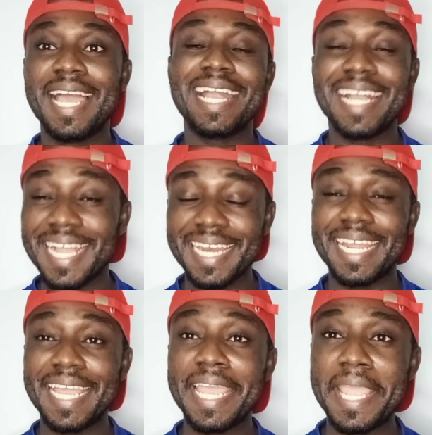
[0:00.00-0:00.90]
and
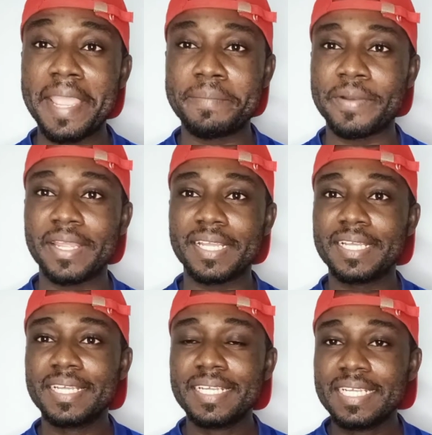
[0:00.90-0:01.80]
Kagana break.
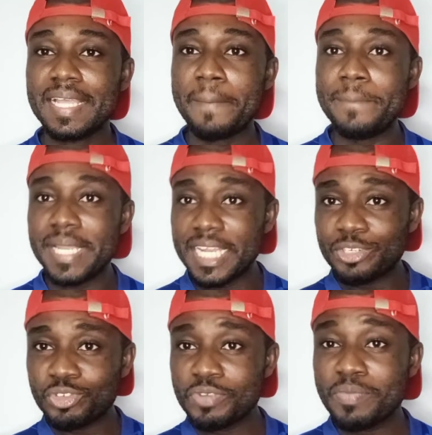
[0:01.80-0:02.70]

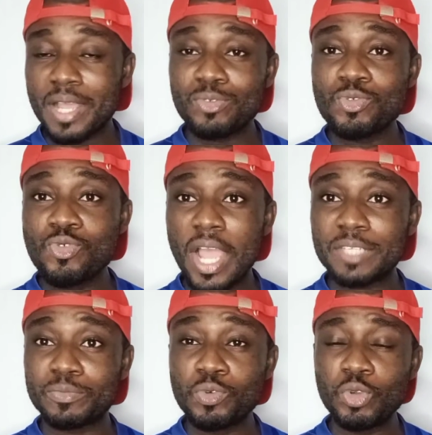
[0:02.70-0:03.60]
Military man
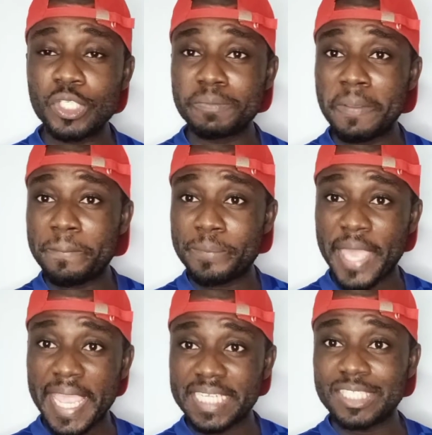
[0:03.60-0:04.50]
who is being
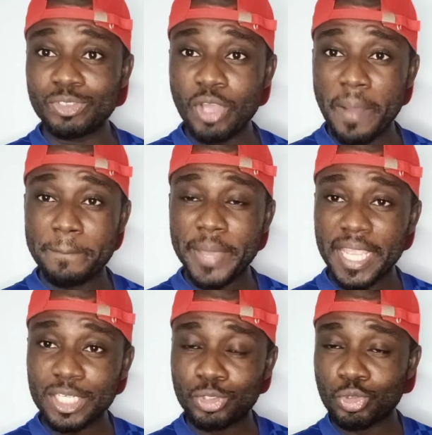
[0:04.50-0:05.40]
paid. You are
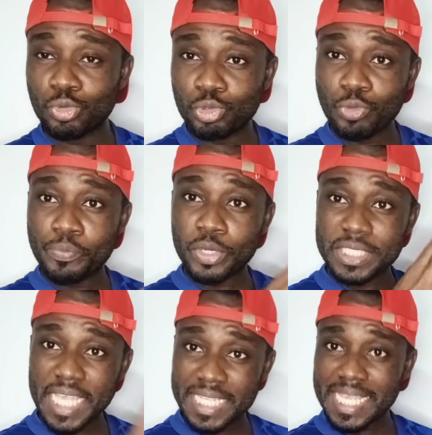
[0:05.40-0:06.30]
paid to
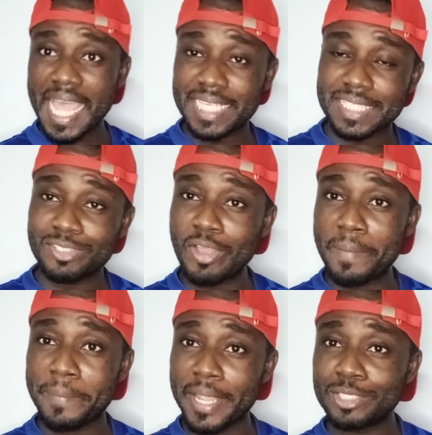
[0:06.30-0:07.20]
protect us. You
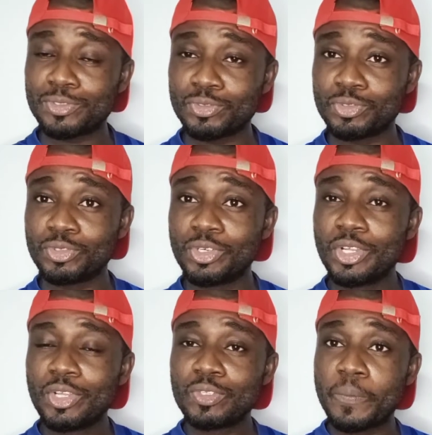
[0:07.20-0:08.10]
are paid to
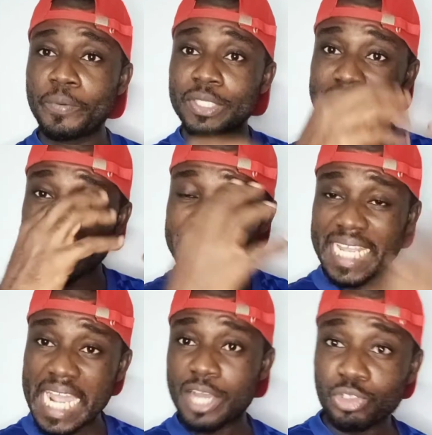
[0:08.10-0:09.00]
protect
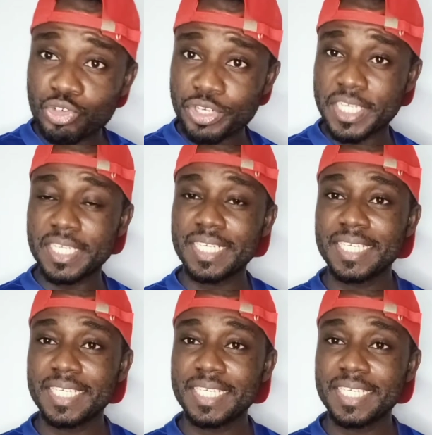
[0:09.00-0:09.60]
the country,